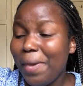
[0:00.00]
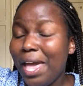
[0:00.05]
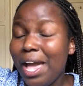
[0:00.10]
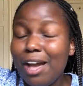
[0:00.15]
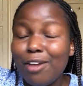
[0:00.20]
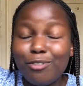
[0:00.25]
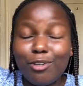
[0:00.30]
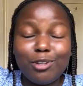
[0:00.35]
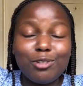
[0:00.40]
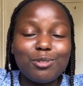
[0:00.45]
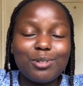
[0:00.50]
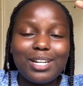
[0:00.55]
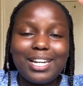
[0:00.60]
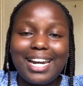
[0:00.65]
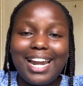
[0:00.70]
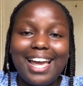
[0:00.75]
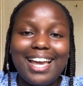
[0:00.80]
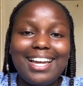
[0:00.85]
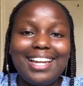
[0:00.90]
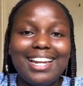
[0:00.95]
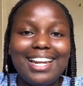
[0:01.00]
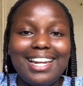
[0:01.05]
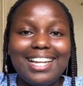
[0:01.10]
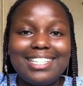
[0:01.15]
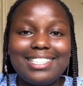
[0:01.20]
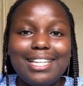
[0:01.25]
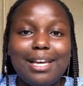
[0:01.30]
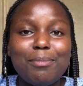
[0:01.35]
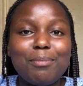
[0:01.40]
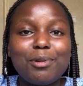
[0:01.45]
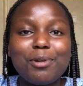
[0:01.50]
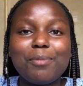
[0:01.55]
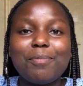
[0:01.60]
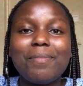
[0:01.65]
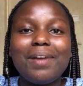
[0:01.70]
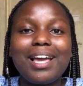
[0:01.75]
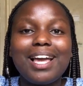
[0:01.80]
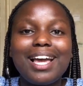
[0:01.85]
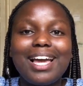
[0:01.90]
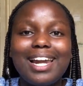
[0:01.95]
If you want to cry in an exam
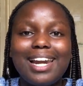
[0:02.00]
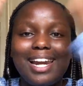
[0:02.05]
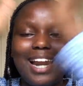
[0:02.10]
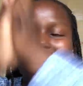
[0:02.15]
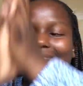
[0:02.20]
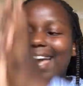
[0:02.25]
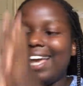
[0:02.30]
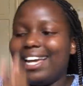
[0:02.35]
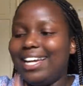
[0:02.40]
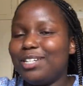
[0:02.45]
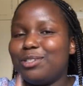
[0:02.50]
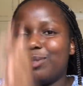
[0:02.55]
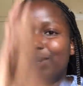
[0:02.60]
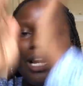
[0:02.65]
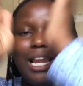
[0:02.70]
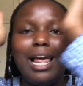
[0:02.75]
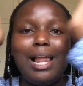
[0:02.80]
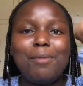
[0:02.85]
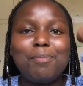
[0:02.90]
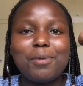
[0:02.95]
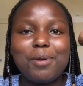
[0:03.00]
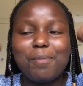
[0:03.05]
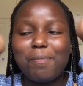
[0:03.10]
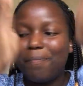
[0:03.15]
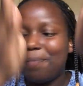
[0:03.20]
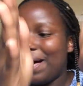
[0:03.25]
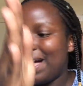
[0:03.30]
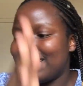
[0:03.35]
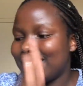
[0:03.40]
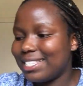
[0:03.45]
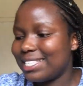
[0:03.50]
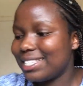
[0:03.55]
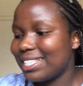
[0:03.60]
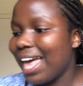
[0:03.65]
room, cry. It will help you pass.